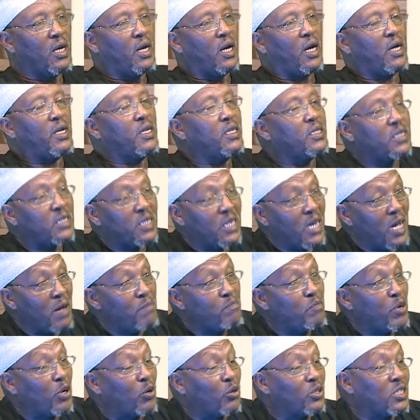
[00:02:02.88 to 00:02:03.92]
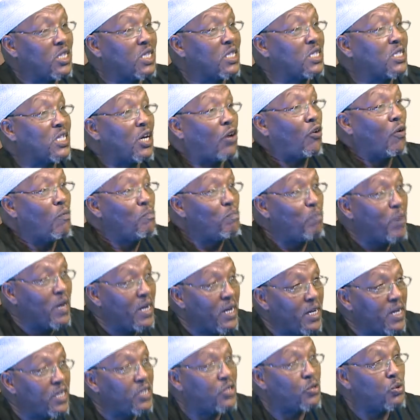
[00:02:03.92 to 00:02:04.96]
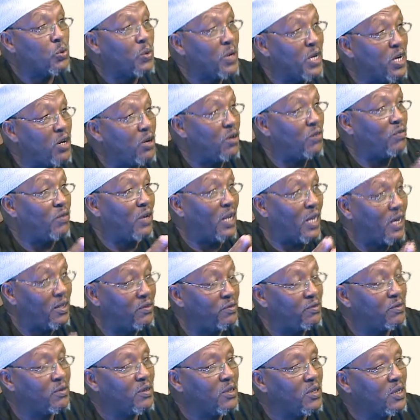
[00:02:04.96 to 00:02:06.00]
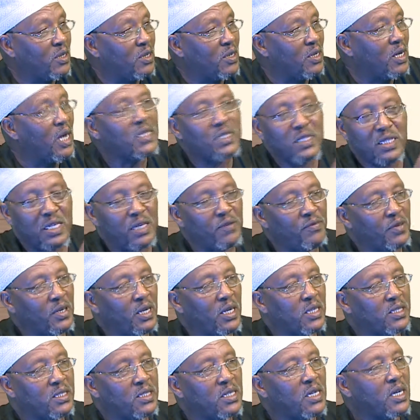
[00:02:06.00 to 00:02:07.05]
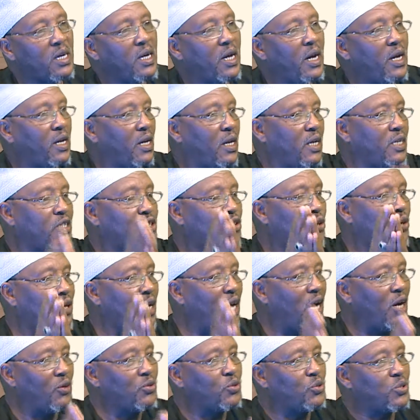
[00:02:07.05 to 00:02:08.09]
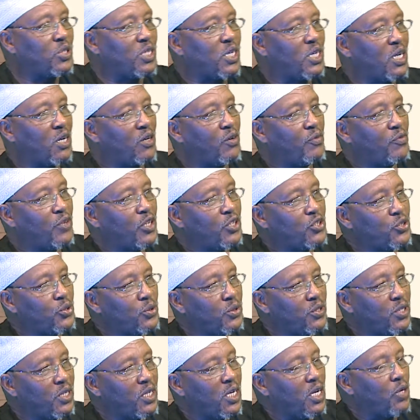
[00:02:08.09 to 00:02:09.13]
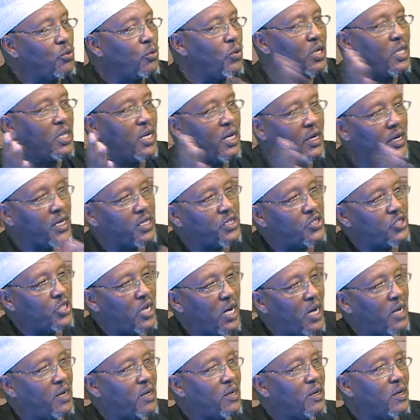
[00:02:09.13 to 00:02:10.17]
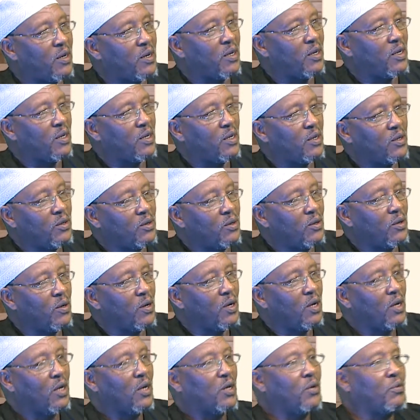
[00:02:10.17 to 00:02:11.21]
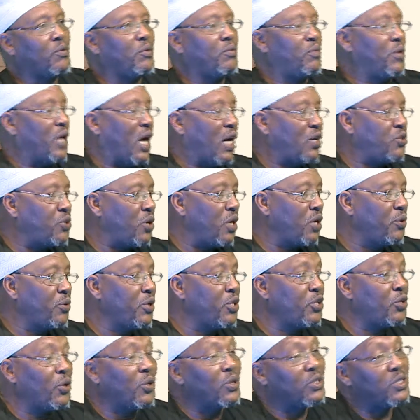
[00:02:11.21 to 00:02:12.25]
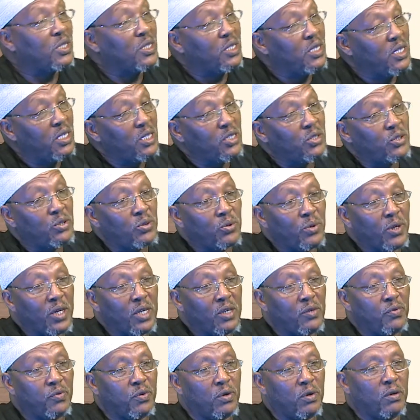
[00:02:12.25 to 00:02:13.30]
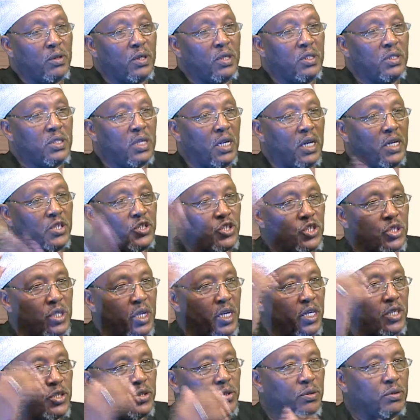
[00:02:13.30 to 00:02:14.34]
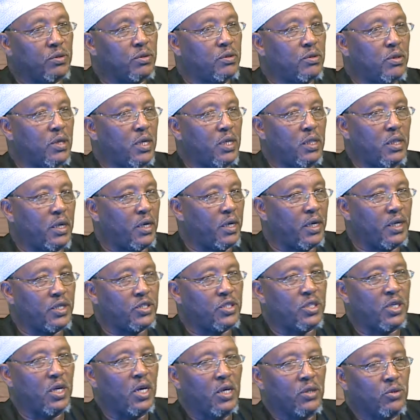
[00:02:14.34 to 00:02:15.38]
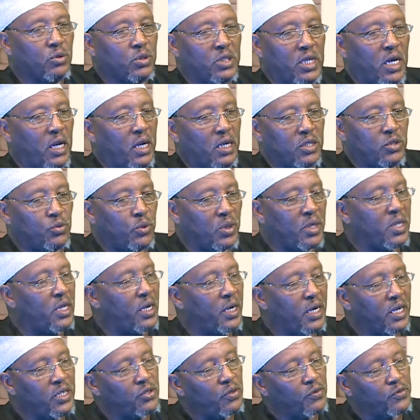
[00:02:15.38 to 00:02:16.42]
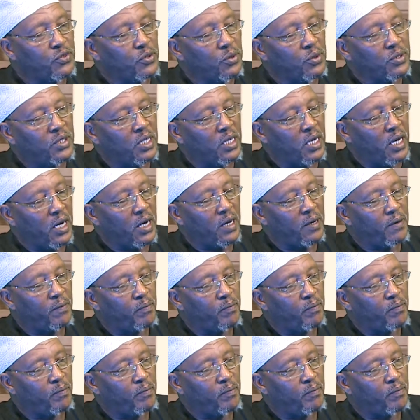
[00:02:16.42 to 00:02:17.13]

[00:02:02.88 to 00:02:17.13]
And Islam, because it is a complete way of life, has given us guidelines on how to take care of the children and what their rights are. You know, we don't need to wait for these legislations and the rest to tell us what the rights of children are.